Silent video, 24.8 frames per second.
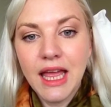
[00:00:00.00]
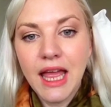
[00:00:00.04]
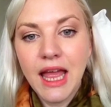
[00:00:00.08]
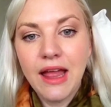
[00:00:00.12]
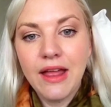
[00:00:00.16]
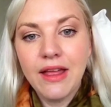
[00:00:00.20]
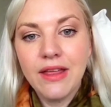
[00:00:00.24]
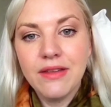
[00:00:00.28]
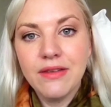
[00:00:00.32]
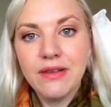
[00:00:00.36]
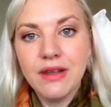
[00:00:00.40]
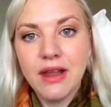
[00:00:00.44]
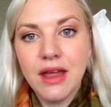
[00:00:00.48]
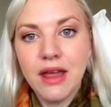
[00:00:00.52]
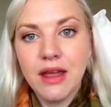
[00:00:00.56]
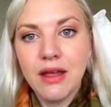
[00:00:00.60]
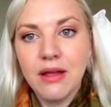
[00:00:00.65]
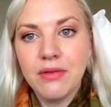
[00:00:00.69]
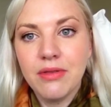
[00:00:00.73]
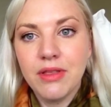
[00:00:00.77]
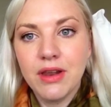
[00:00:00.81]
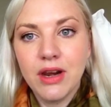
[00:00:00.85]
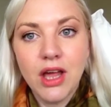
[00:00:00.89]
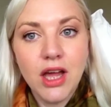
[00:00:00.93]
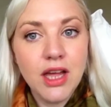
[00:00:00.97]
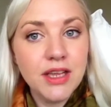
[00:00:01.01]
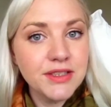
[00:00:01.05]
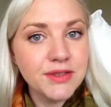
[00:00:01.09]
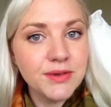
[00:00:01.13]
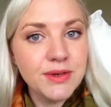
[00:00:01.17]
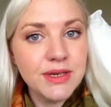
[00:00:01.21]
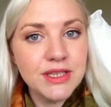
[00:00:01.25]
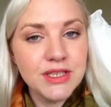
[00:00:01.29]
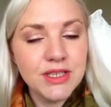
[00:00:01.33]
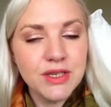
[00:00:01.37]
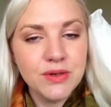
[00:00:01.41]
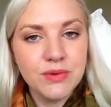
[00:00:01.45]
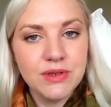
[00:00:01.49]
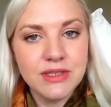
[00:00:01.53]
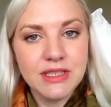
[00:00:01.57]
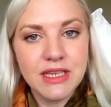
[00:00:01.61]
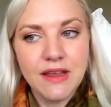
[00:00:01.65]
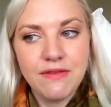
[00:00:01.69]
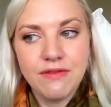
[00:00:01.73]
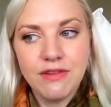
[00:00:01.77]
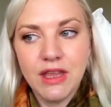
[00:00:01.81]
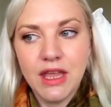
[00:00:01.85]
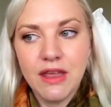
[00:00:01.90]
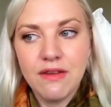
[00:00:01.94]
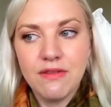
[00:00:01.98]
And the last question was,
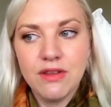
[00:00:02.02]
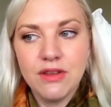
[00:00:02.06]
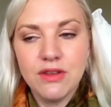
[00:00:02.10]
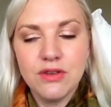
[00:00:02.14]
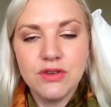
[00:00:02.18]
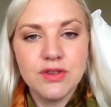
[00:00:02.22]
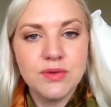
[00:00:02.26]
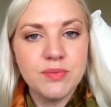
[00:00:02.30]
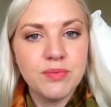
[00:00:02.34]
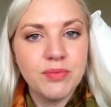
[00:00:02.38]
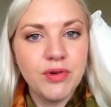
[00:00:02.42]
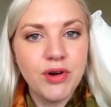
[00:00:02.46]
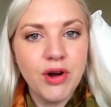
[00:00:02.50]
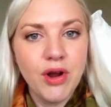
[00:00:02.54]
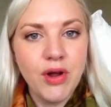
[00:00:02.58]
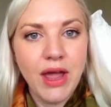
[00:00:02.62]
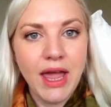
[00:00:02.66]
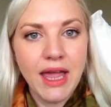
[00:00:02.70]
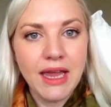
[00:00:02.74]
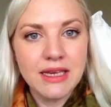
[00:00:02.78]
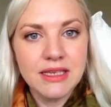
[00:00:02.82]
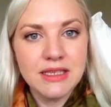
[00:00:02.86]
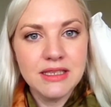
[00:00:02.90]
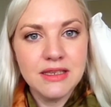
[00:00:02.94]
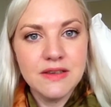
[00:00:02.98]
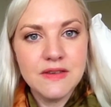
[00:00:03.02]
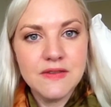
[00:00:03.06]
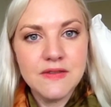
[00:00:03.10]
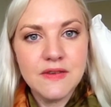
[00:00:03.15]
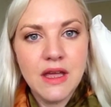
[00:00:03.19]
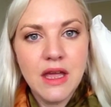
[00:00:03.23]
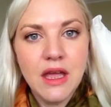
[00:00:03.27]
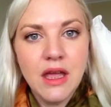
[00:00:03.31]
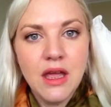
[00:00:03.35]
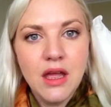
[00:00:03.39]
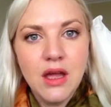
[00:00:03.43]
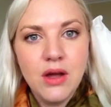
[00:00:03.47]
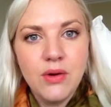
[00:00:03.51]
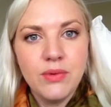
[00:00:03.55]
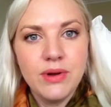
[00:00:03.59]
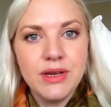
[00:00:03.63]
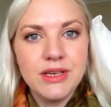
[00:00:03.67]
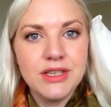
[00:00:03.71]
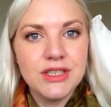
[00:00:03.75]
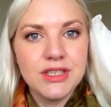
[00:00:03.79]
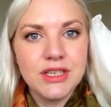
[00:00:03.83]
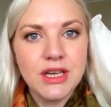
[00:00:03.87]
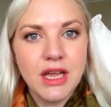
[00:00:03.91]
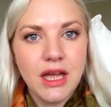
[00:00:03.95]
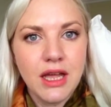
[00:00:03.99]
have you ever used Proactive,
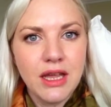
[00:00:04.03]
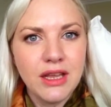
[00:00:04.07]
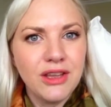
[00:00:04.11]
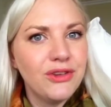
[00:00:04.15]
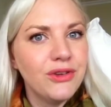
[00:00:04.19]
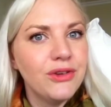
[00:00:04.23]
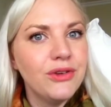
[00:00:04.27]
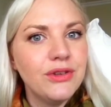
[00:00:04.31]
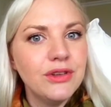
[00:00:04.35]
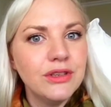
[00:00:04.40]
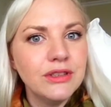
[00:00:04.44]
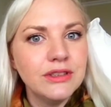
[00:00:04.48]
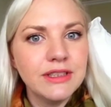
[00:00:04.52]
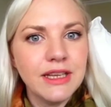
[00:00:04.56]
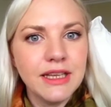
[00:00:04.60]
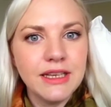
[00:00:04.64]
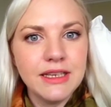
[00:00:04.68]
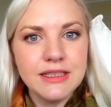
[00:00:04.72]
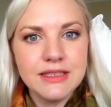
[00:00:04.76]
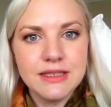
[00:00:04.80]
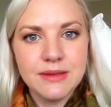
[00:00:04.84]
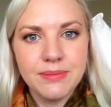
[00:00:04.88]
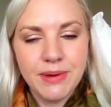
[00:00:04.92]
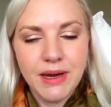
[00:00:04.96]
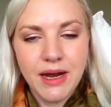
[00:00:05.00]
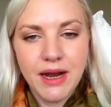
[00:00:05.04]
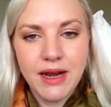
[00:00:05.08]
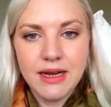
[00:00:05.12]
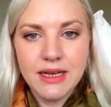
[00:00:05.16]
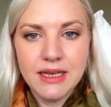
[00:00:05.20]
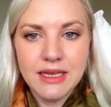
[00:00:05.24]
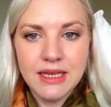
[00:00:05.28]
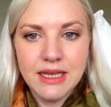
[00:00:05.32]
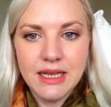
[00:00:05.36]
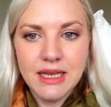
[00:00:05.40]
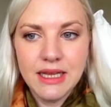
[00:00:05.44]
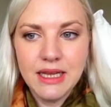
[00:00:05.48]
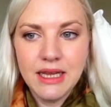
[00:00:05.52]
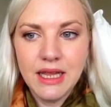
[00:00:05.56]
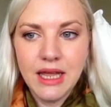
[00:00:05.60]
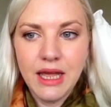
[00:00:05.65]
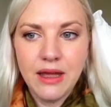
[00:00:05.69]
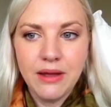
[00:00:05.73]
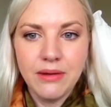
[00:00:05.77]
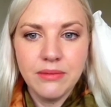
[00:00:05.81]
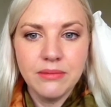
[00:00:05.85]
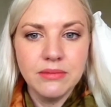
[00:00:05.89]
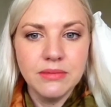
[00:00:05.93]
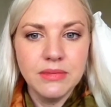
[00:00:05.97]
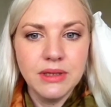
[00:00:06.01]
which I googled and is apparently
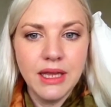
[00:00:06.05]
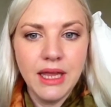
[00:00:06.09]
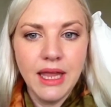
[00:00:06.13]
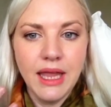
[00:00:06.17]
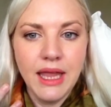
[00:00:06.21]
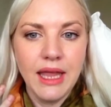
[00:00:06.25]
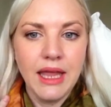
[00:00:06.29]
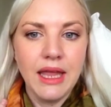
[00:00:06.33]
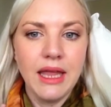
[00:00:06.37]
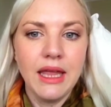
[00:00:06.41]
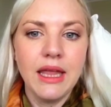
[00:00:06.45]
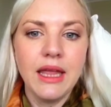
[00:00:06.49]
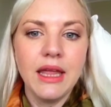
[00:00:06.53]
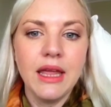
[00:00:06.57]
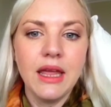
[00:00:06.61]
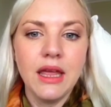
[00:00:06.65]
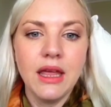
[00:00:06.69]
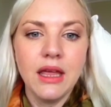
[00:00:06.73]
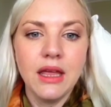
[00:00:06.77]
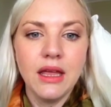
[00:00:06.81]
a